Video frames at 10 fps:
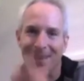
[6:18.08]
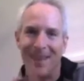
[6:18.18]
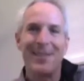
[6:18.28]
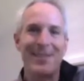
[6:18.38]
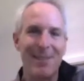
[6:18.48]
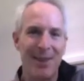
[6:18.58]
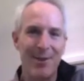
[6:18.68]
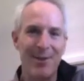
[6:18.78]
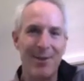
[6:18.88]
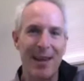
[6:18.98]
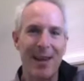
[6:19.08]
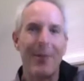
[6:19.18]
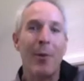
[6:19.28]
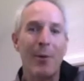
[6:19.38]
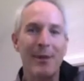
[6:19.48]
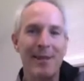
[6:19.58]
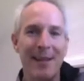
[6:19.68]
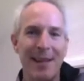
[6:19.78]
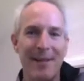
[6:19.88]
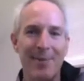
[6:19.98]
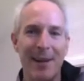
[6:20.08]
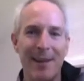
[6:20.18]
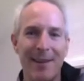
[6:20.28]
it's never too late. We'll see you next week.